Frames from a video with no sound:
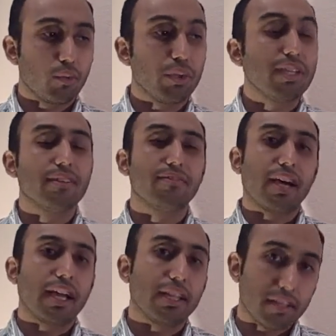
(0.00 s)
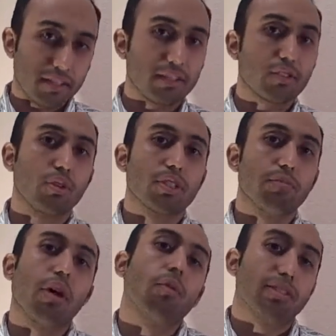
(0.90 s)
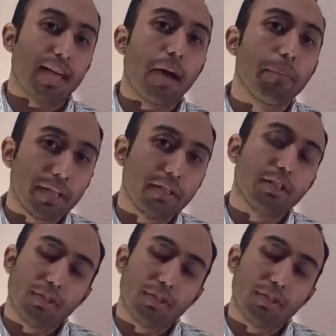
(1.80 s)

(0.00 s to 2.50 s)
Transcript: redefine the discourse about what's happening